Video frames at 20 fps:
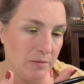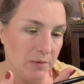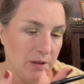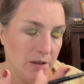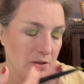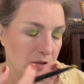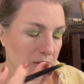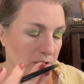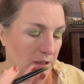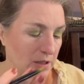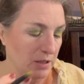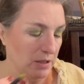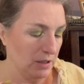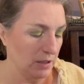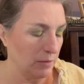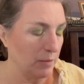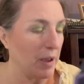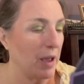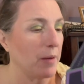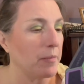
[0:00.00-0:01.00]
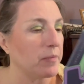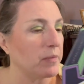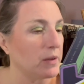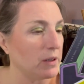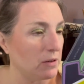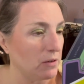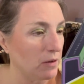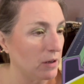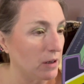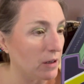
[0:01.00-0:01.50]
just got it in the matte.
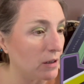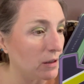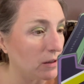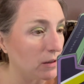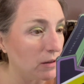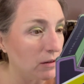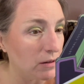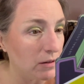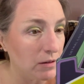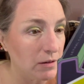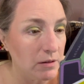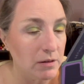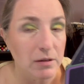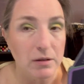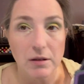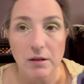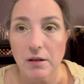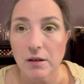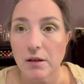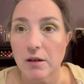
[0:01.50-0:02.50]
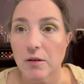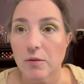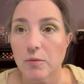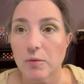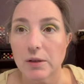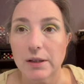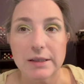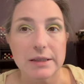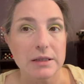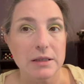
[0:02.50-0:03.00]
Okay.
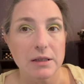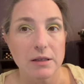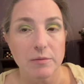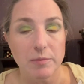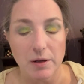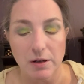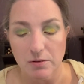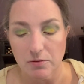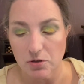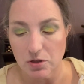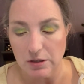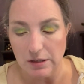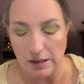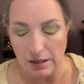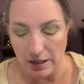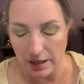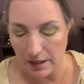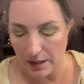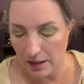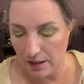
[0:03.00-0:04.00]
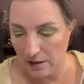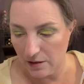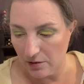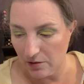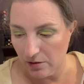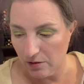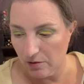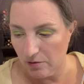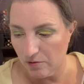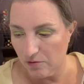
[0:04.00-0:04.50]
Well, let's see about just lining it
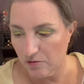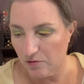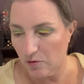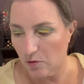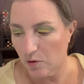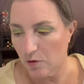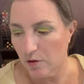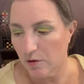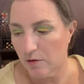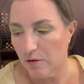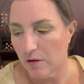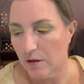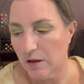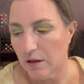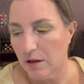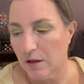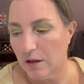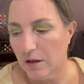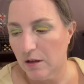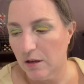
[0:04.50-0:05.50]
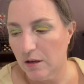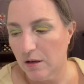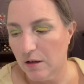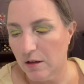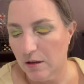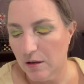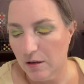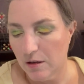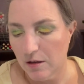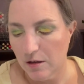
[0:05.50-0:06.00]
for the
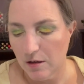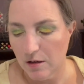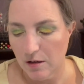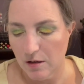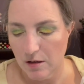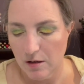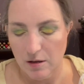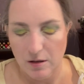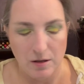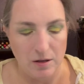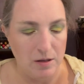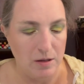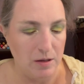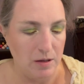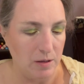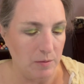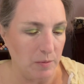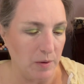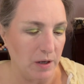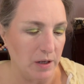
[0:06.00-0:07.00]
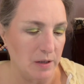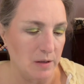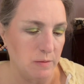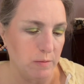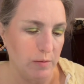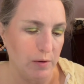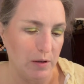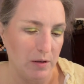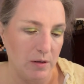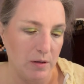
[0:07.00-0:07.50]

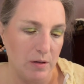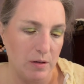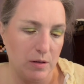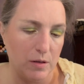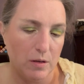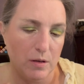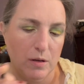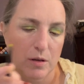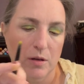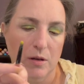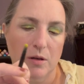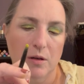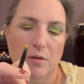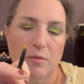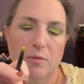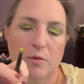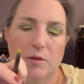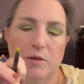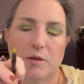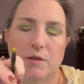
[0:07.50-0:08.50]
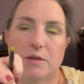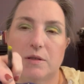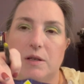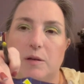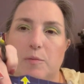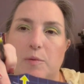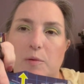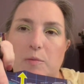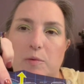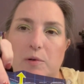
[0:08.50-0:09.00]
bottom with this
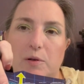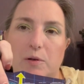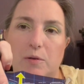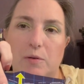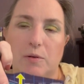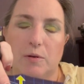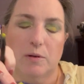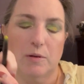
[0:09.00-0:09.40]
deeper blue.